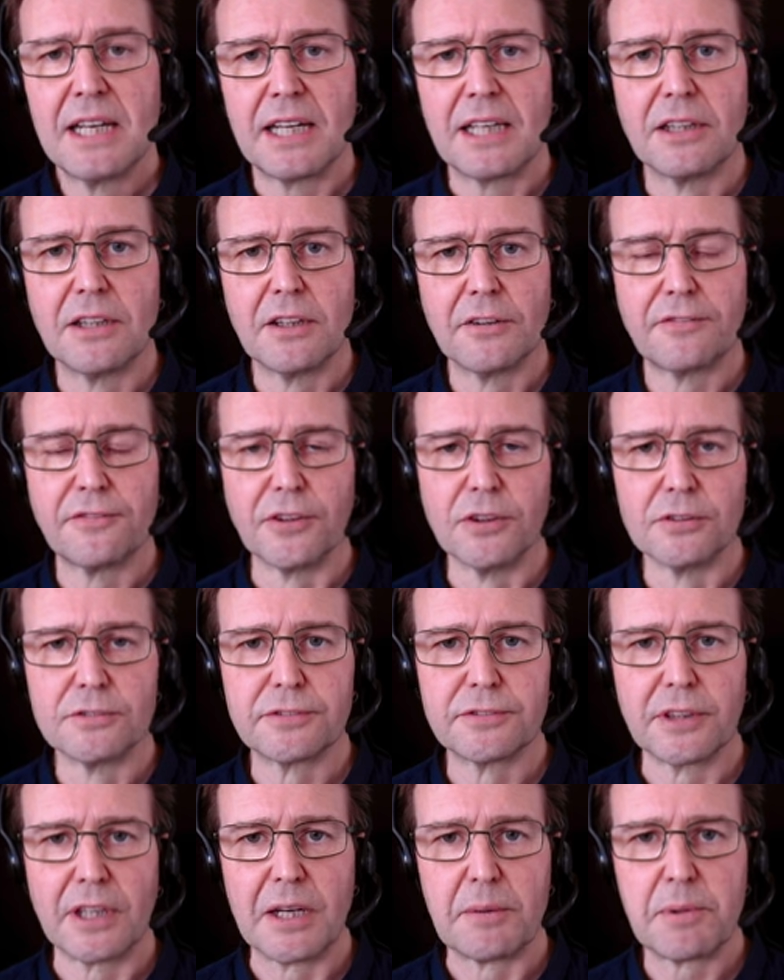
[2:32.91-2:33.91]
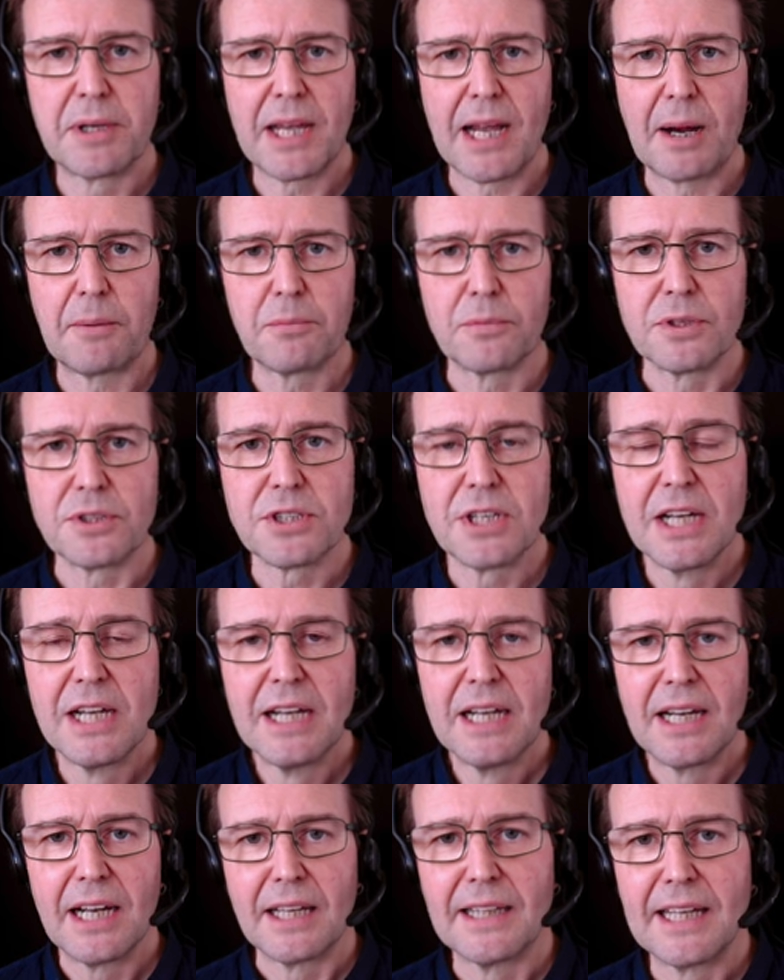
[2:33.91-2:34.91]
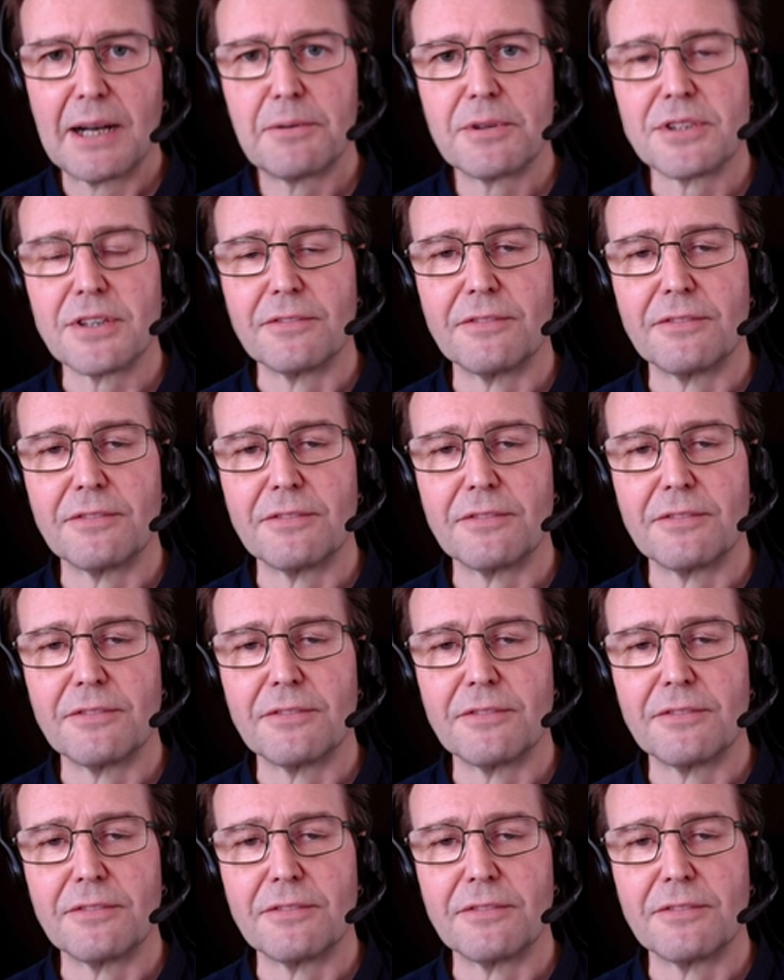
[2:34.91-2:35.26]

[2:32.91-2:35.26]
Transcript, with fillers: in the full frame cameras and that was